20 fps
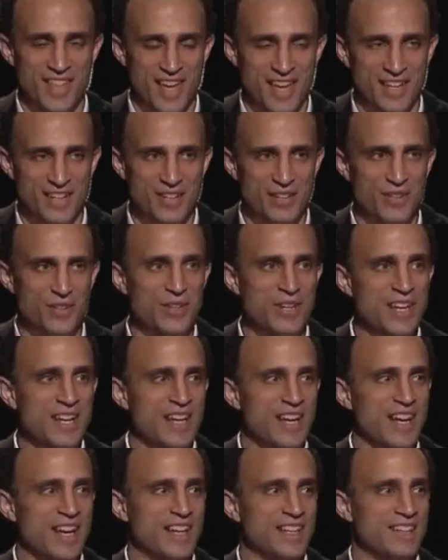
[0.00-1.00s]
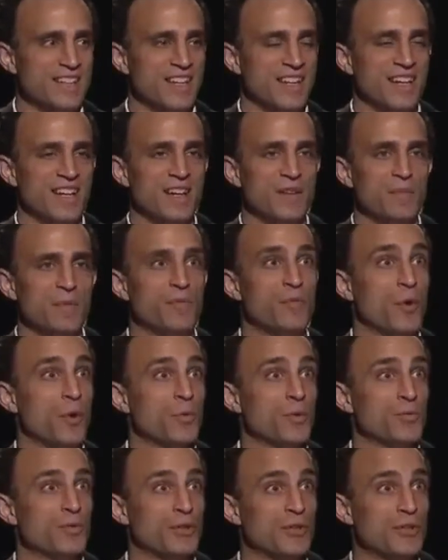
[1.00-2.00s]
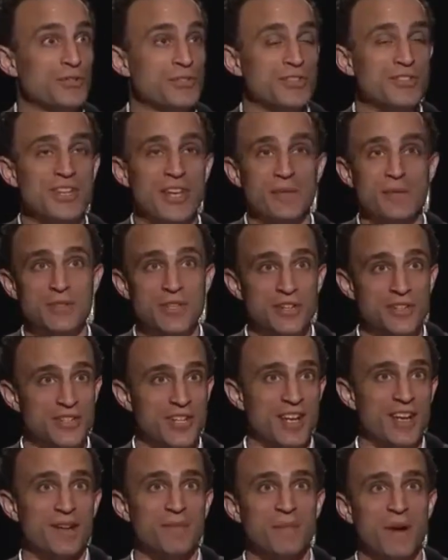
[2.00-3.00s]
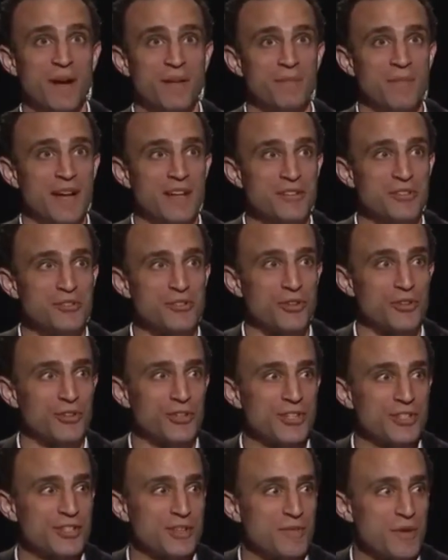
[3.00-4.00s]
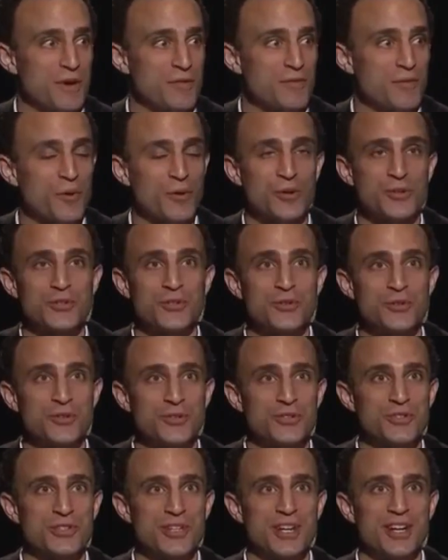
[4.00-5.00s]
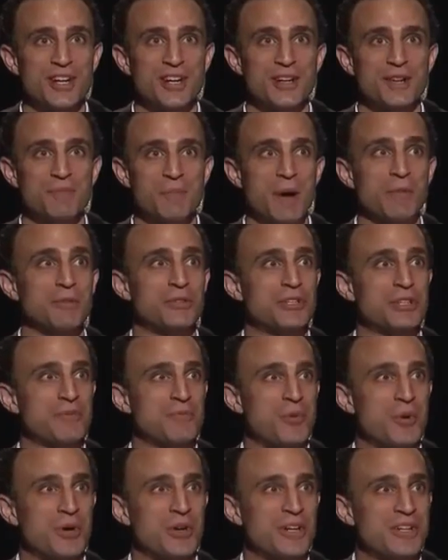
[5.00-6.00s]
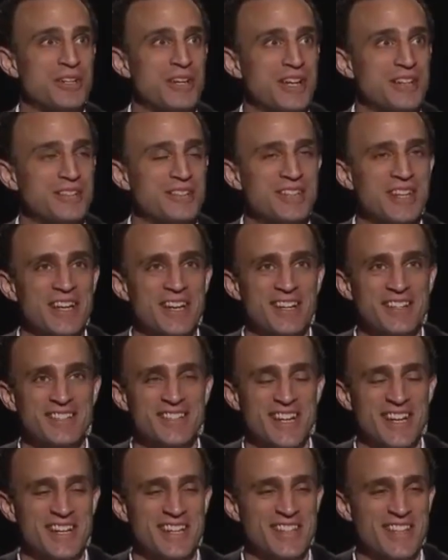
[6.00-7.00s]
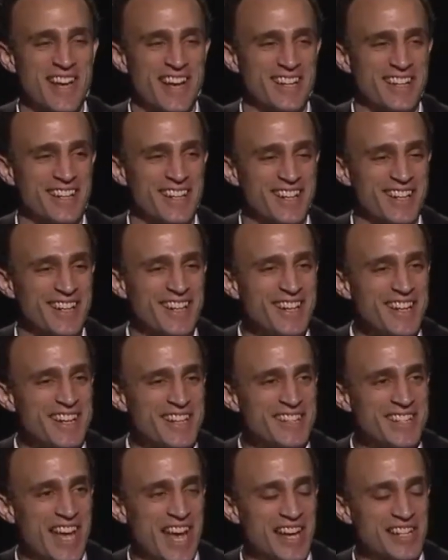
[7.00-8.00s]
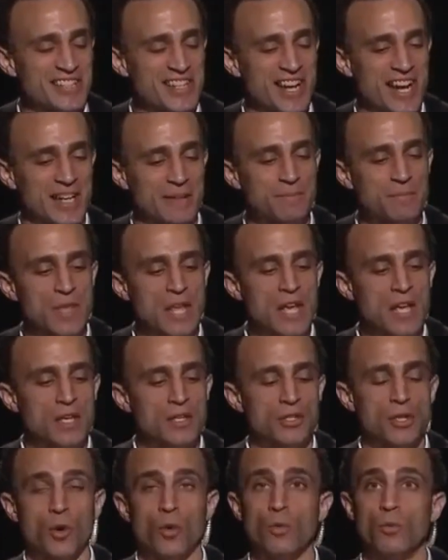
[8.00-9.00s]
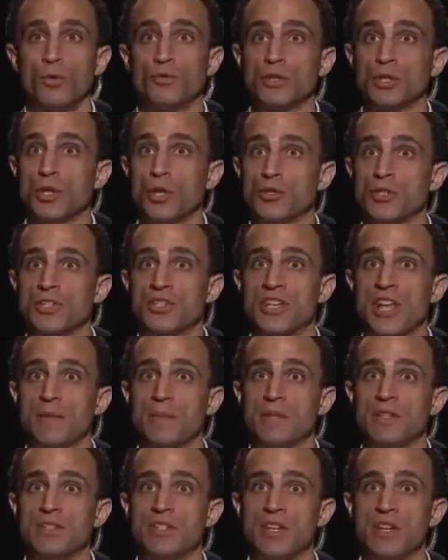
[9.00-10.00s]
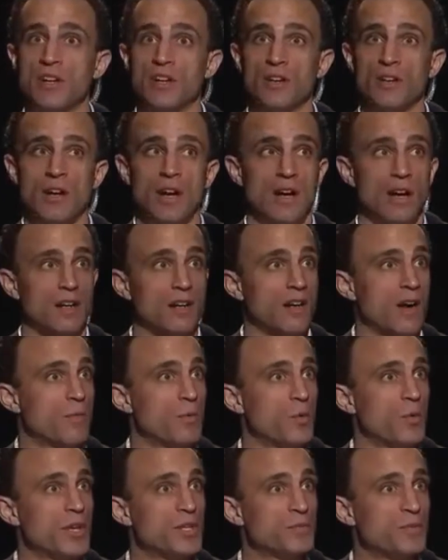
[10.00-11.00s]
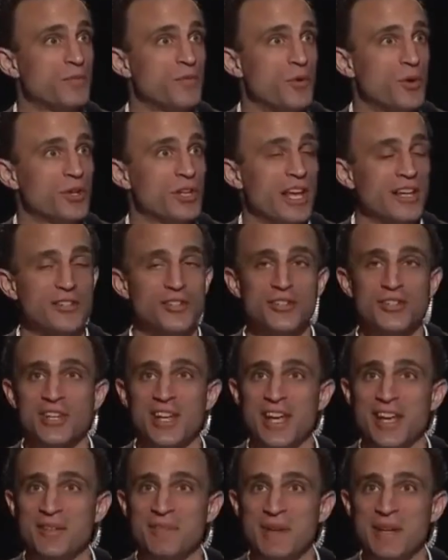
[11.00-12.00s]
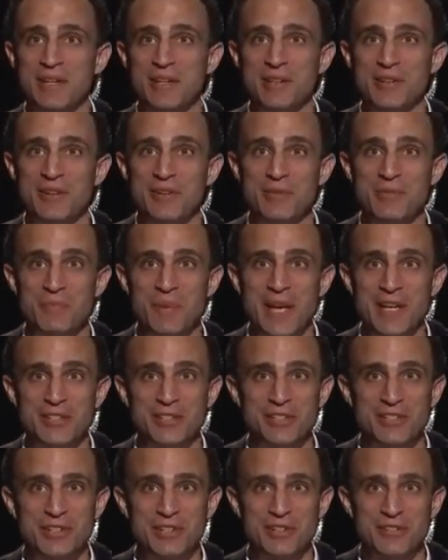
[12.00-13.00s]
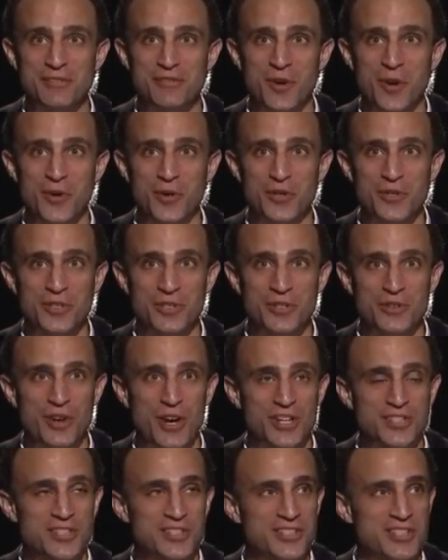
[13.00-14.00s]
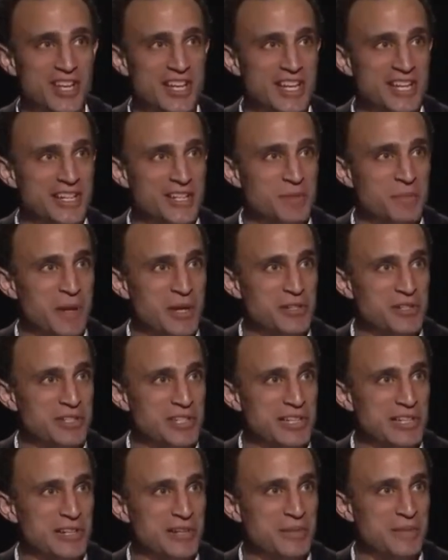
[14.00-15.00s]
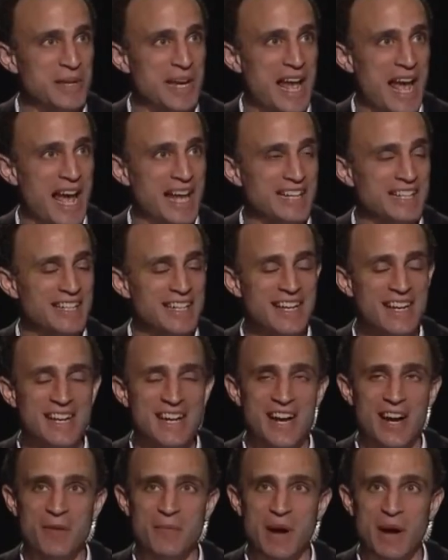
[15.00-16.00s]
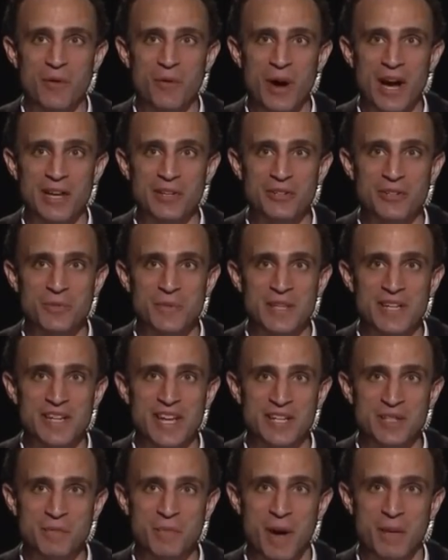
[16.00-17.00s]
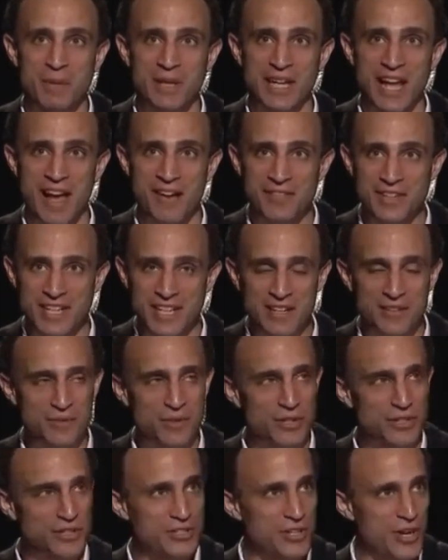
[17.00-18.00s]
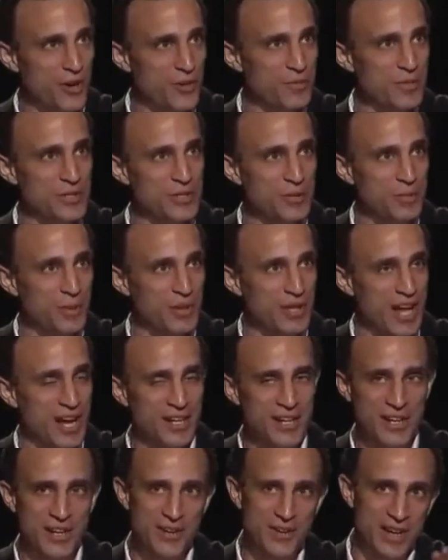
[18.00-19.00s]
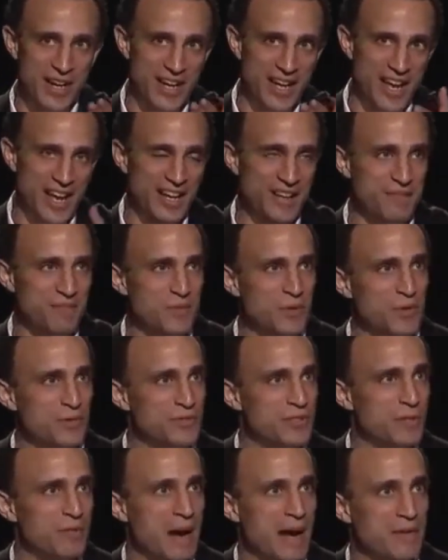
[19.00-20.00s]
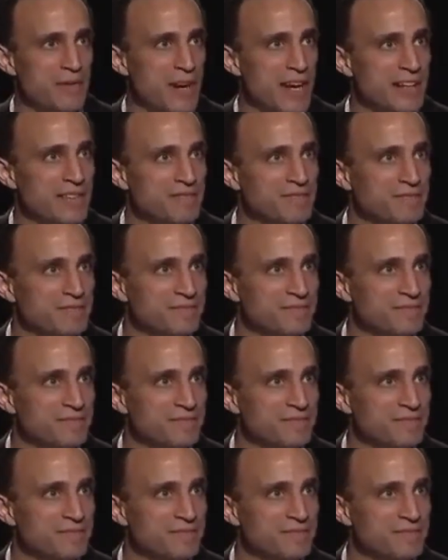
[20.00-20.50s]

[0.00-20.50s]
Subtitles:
Thank you. And before we move to closing statements, I'll say I'm as a journalist, I'm all for students publishing more and taking that task on. So we'll move to closing statements here. A couple weeks before Election Day, make your pitch to voters across the city and especially here in Manhattan about why you should be the next public advocate. We're going to start with Mr. Polanco and move to my right.